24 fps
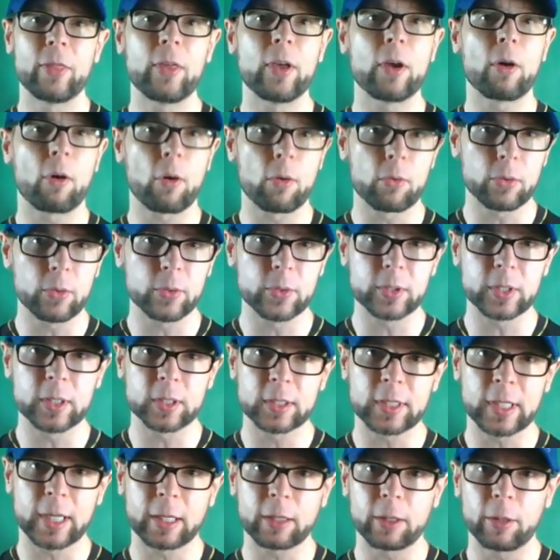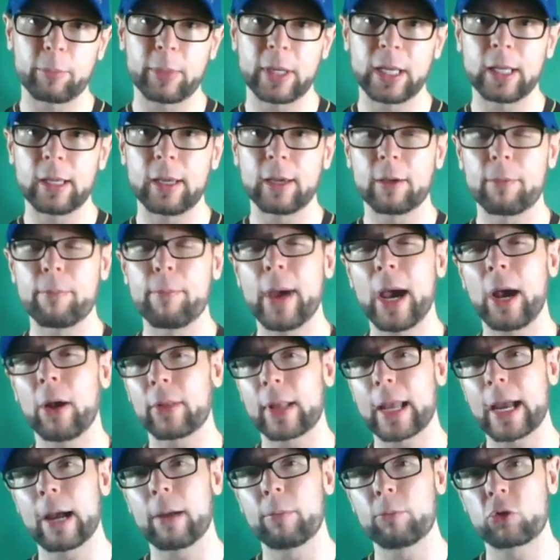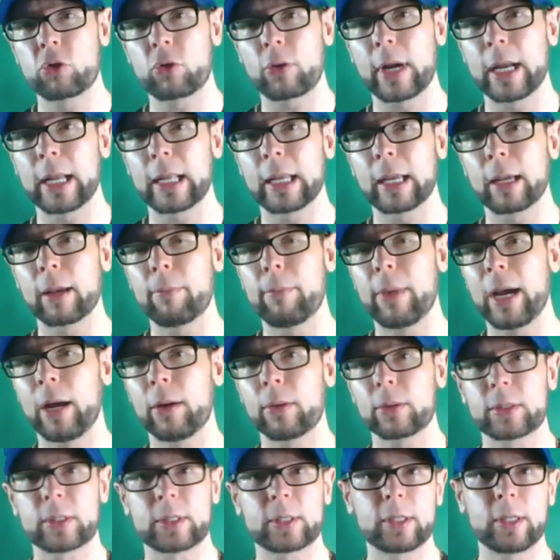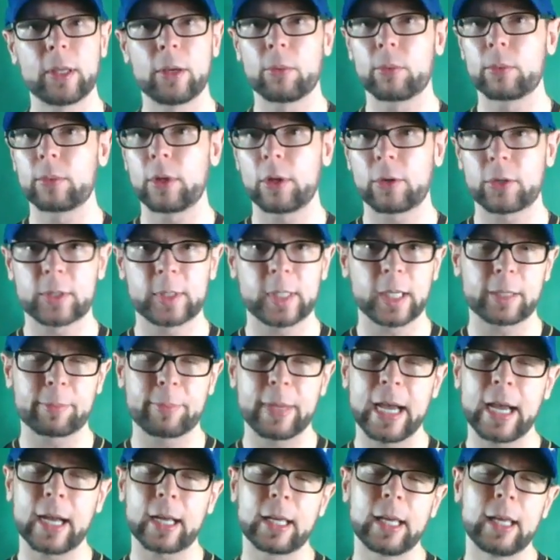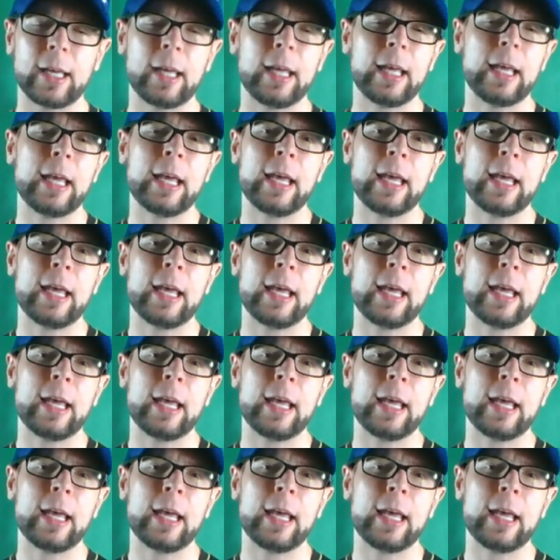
the Arnold's encyclopedia about ab training, about, you know, your 6-pack.